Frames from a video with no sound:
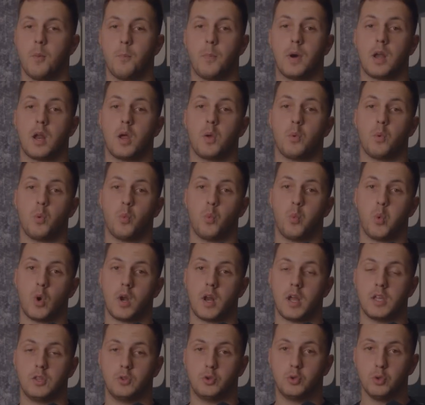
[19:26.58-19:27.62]
But
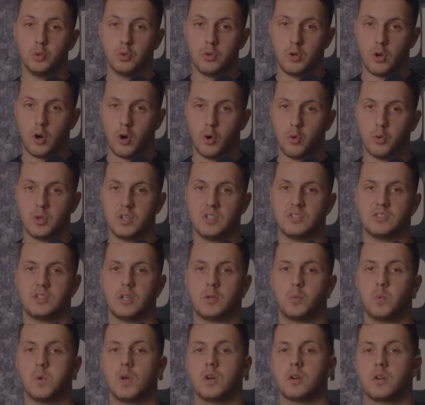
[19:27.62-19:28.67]
what I do know is
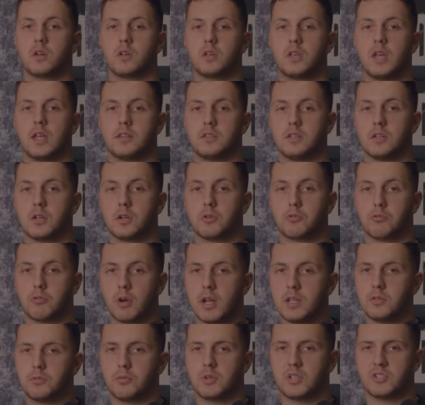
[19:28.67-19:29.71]
that we're getting
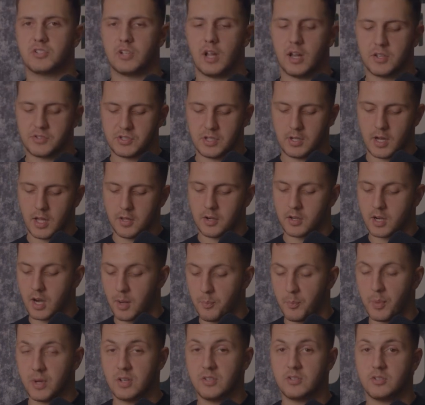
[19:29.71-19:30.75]
great results, and other
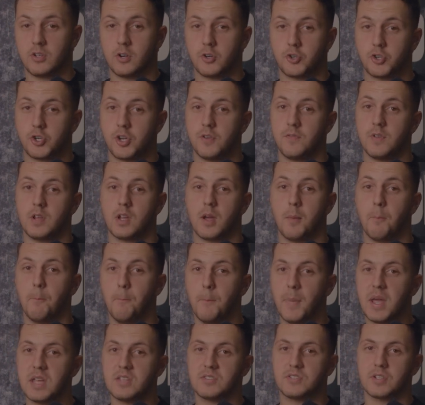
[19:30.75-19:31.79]
companies are achieving
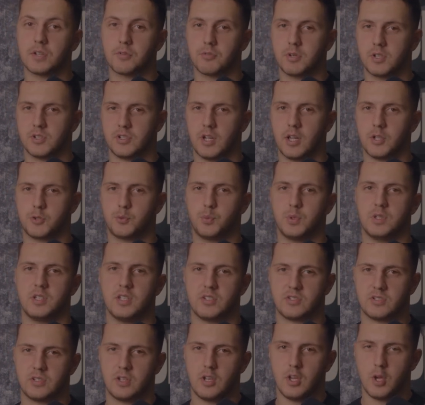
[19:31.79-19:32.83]
amazing results with
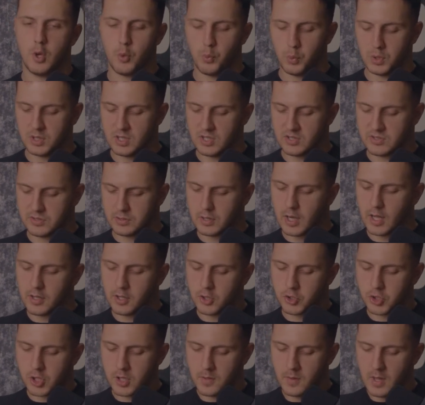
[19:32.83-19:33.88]
this
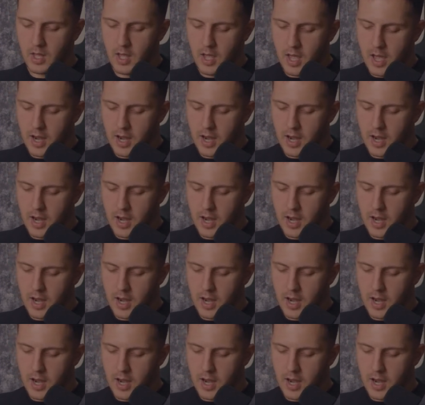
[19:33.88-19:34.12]
strategy,